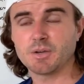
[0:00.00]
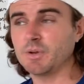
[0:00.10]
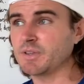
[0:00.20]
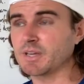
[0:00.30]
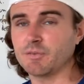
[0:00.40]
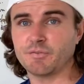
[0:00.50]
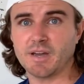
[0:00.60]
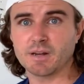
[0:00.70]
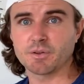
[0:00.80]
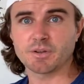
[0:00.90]
either going to
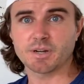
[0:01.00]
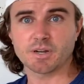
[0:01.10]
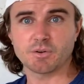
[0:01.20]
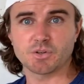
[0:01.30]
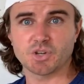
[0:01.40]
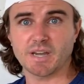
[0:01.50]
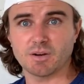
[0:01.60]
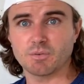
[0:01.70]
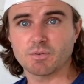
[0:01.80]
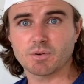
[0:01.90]
fail or you're going to go to
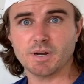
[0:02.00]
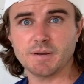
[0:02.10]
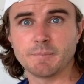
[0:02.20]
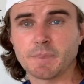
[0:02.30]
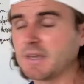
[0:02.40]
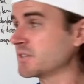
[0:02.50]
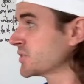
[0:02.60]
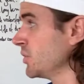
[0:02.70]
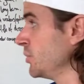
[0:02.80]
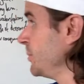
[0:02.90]
jail, right?
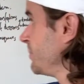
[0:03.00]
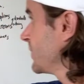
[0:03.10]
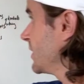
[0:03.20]
So,